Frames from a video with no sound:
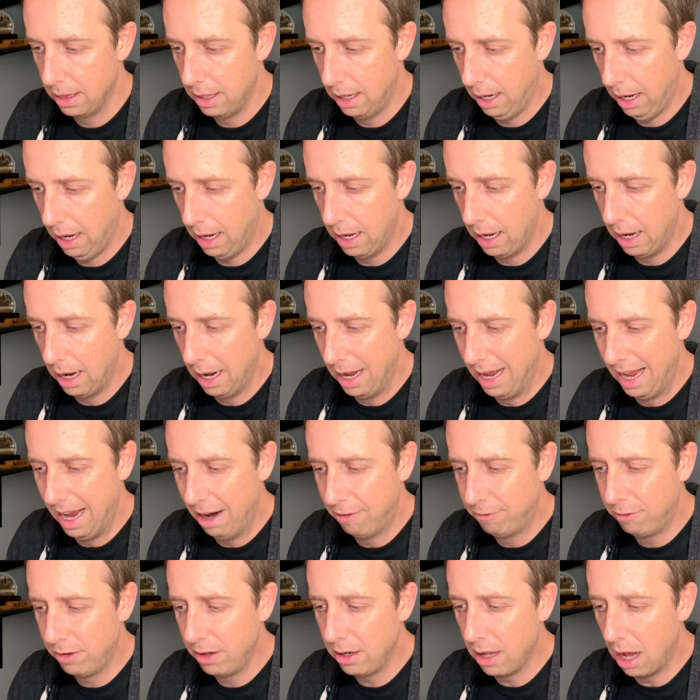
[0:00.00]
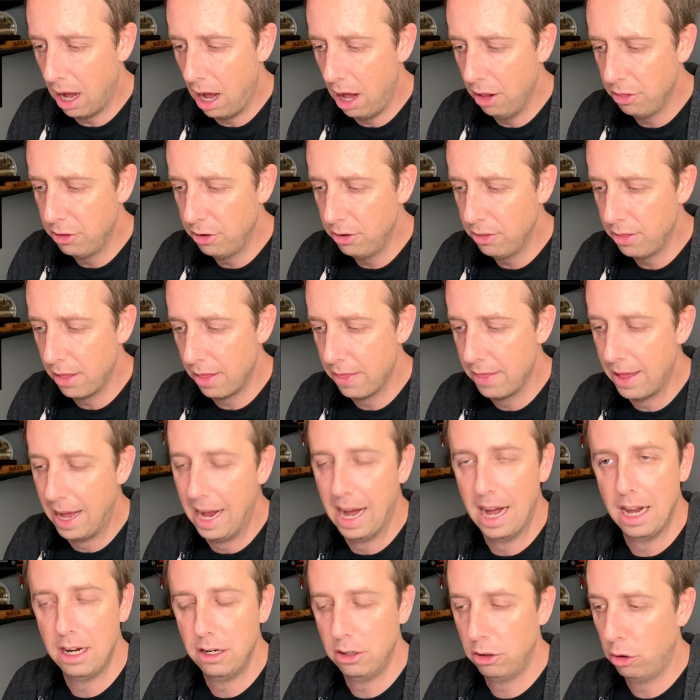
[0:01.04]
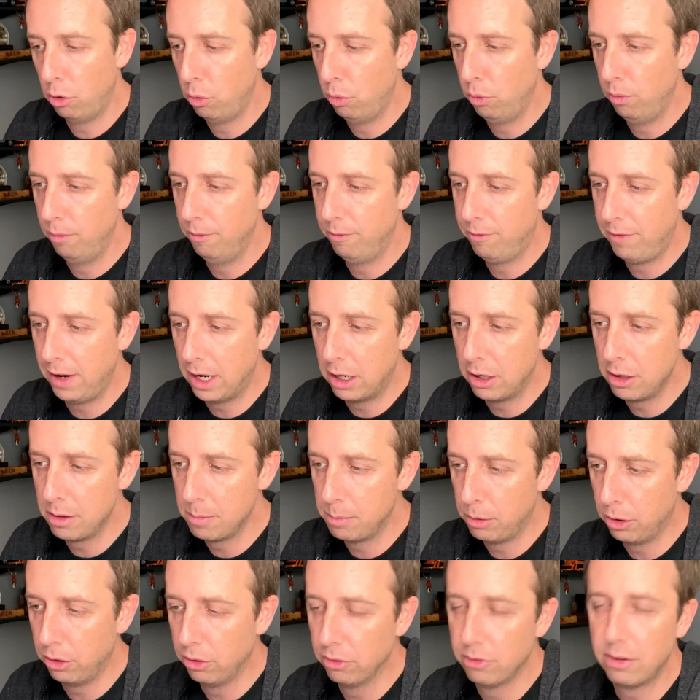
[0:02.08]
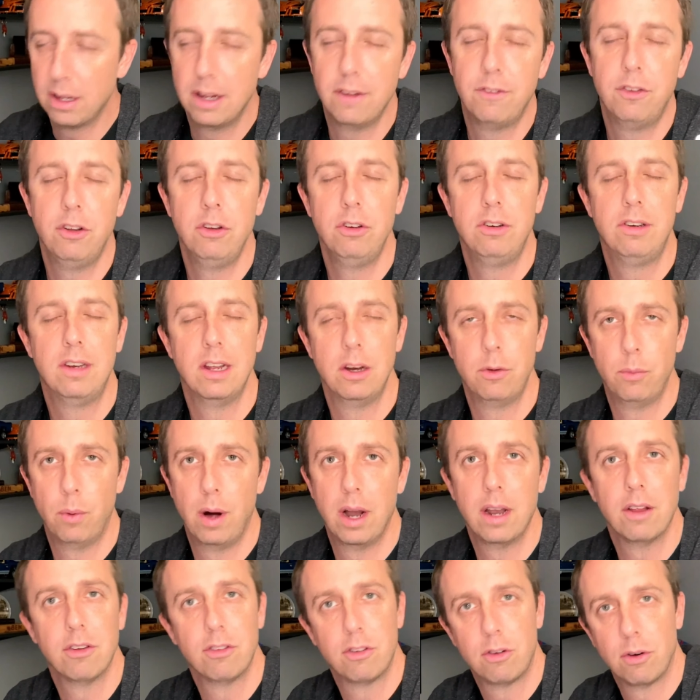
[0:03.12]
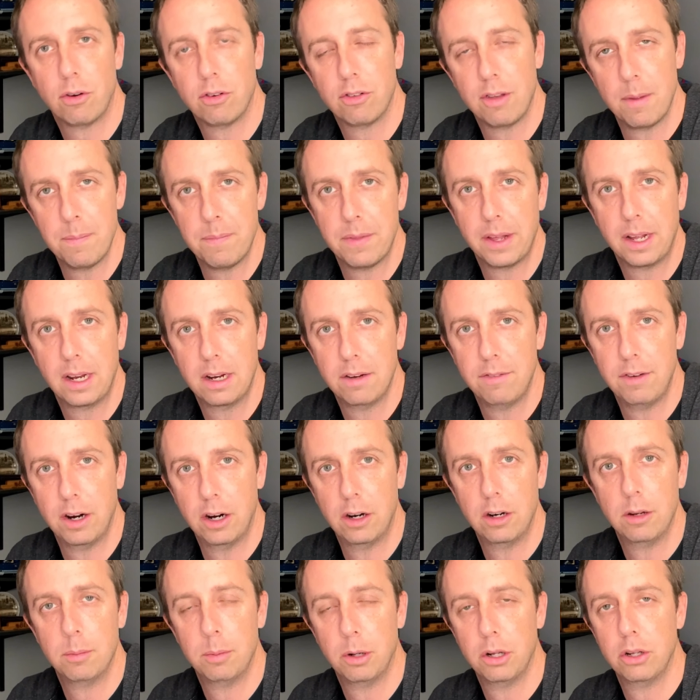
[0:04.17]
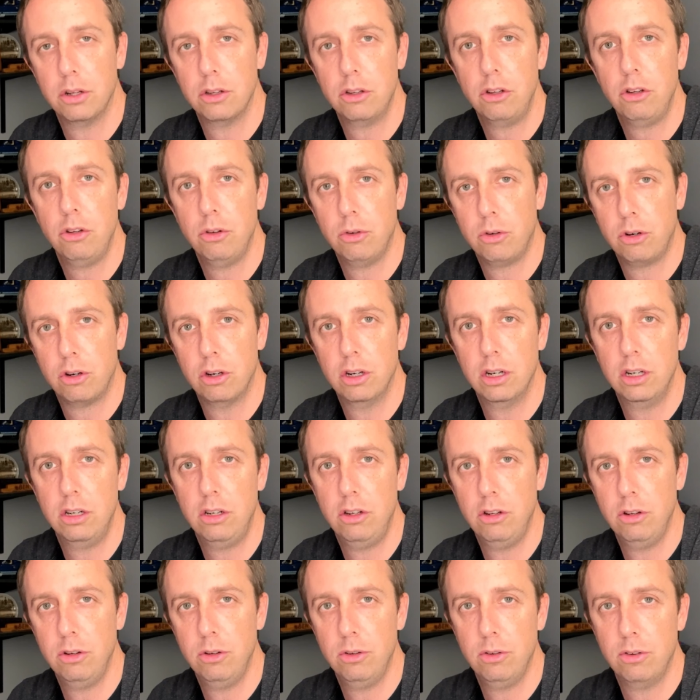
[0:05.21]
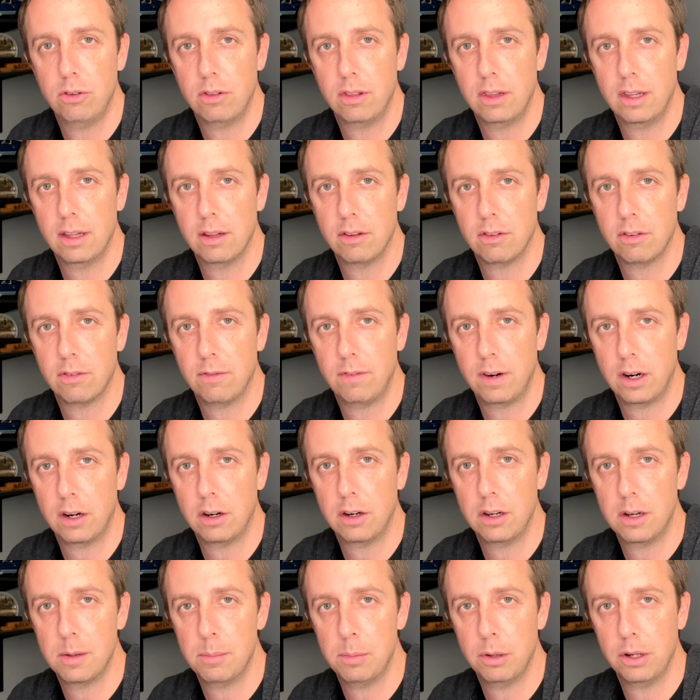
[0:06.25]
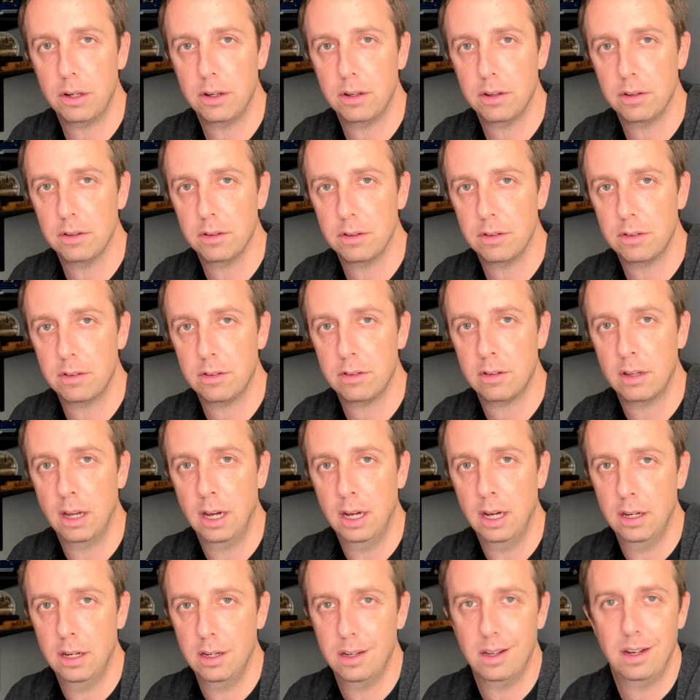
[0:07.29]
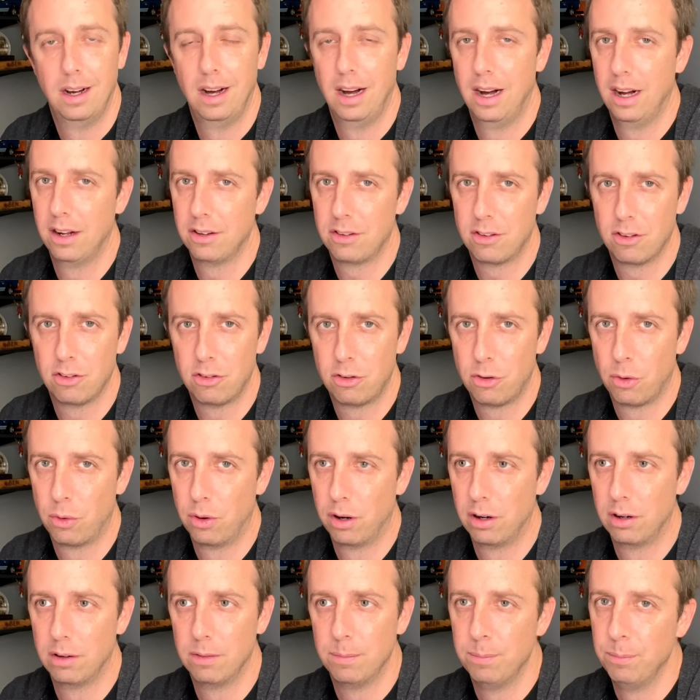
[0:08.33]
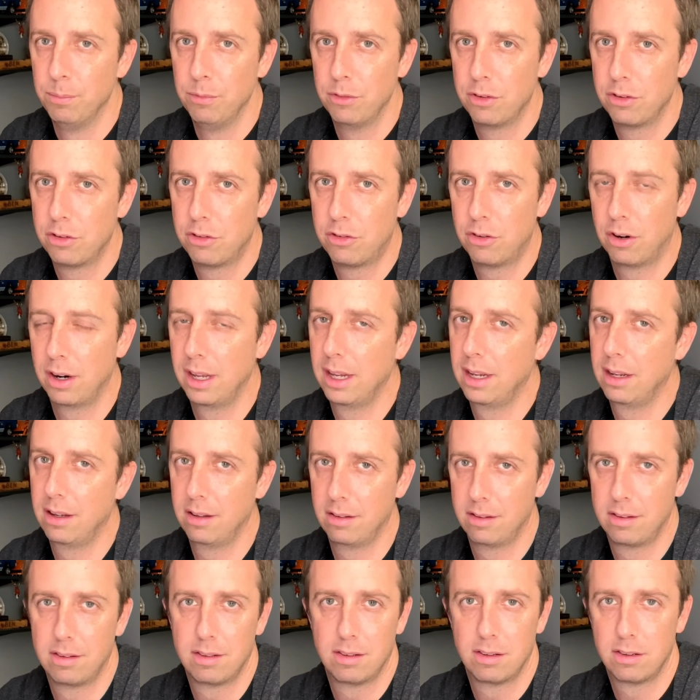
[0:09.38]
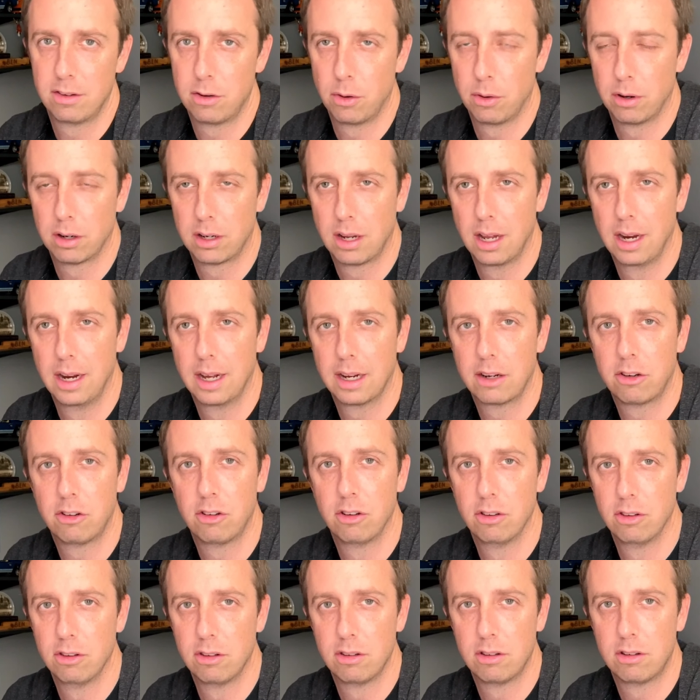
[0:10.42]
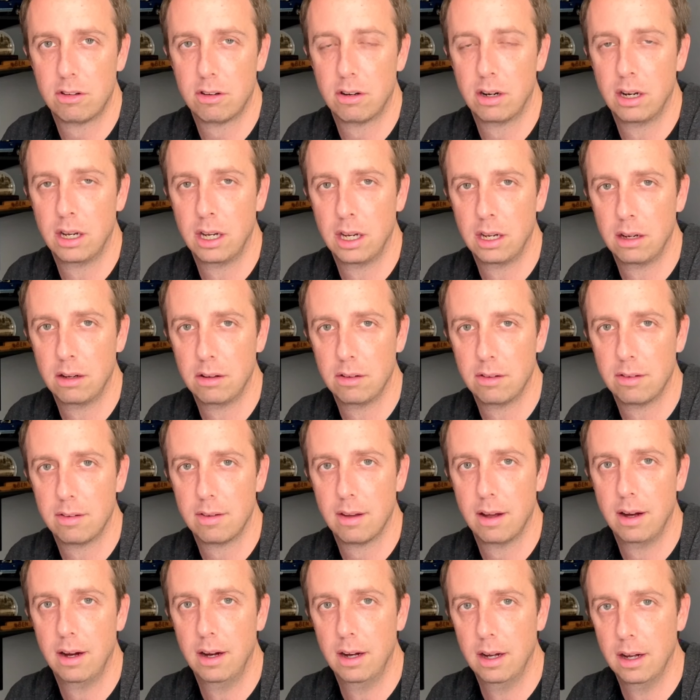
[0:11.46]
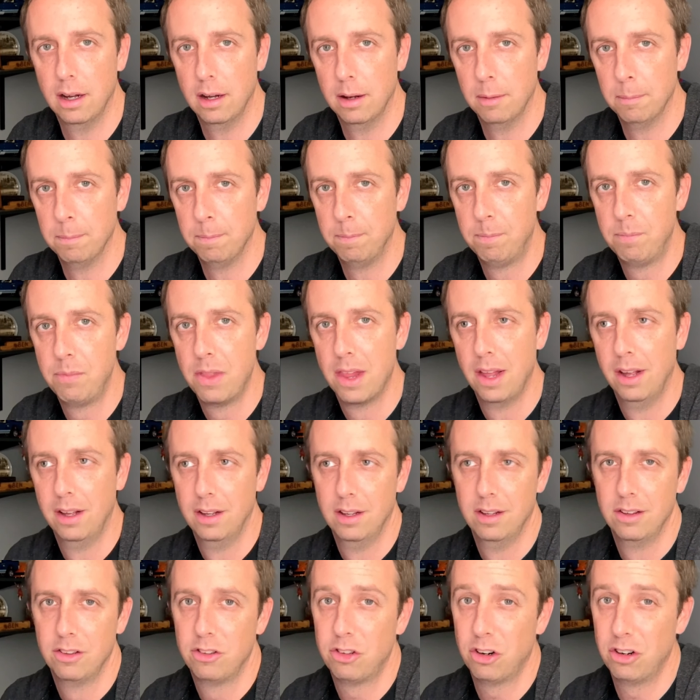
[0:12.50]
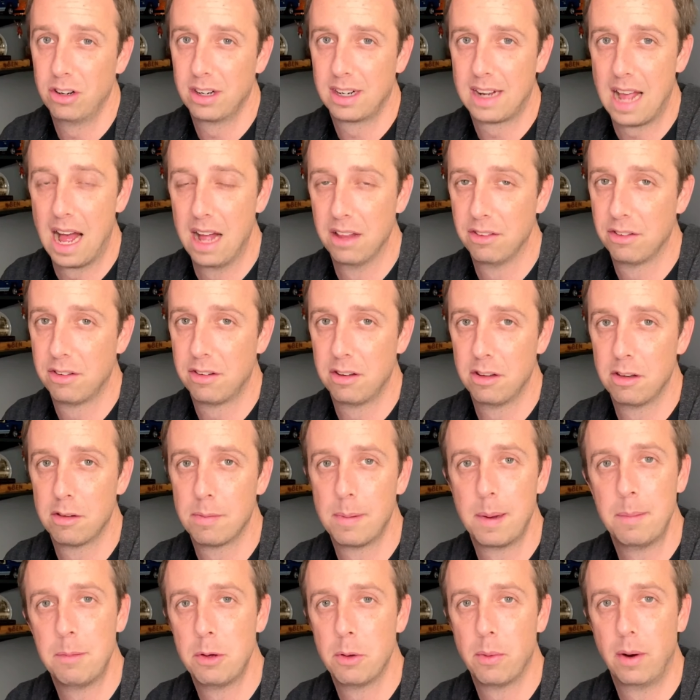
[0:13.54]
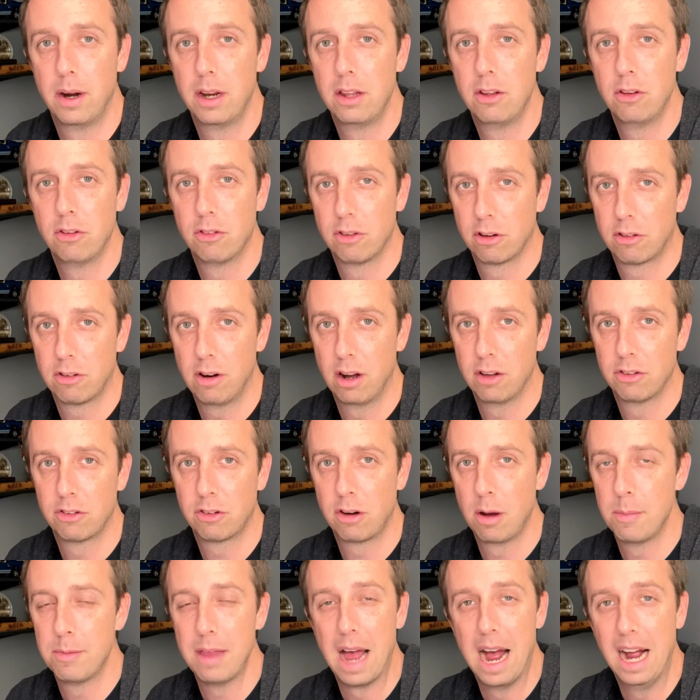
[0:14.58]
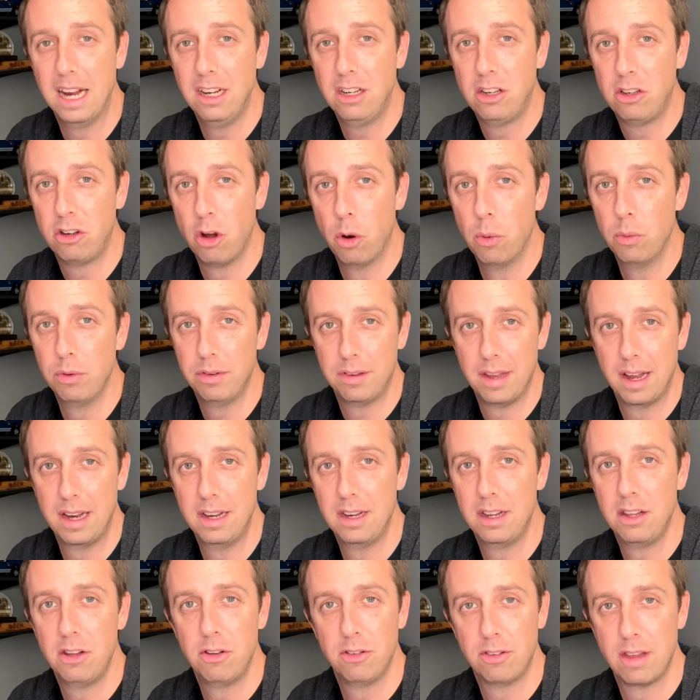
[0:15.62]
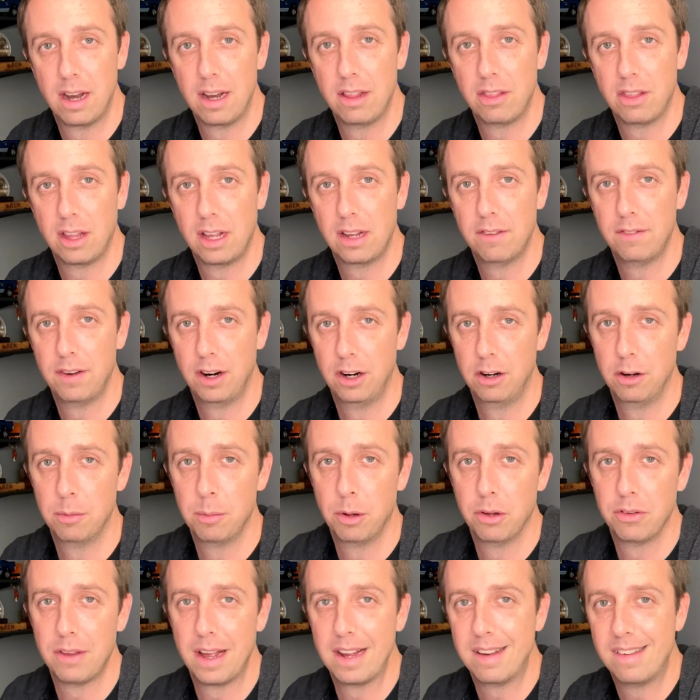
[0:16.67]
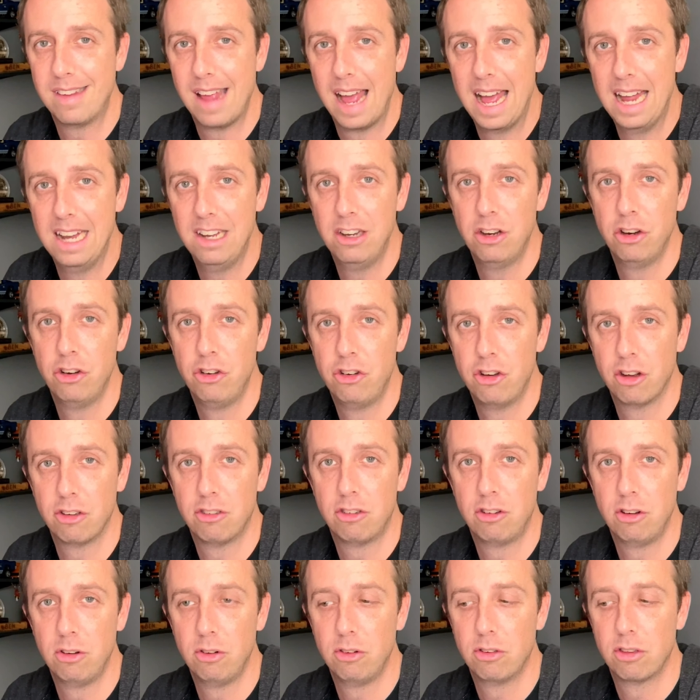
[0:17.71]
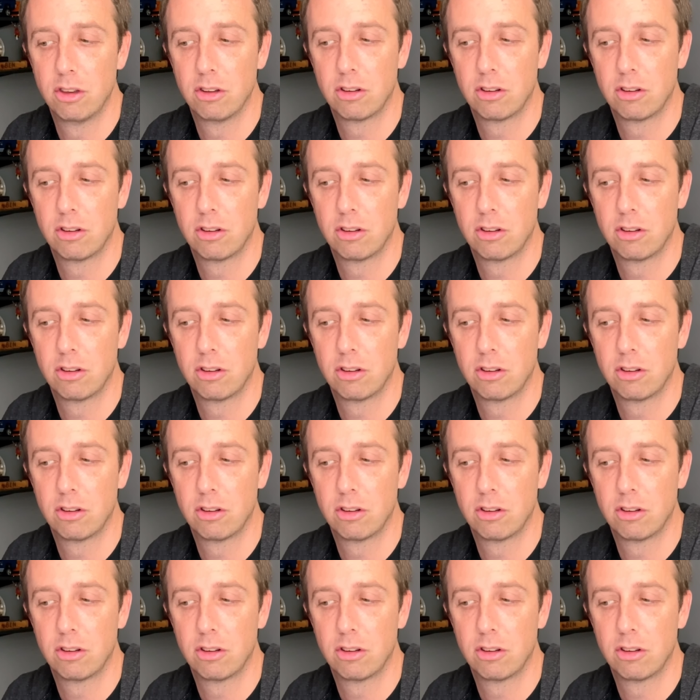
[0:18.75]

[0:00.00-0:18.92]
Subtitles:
Other than that, variables, if you did want to store something in a variable, you could use this variables to store strings, store connection strings, certain constants maybe you want to use across scripts. I don't tend to use anything in variables. I tend to just use the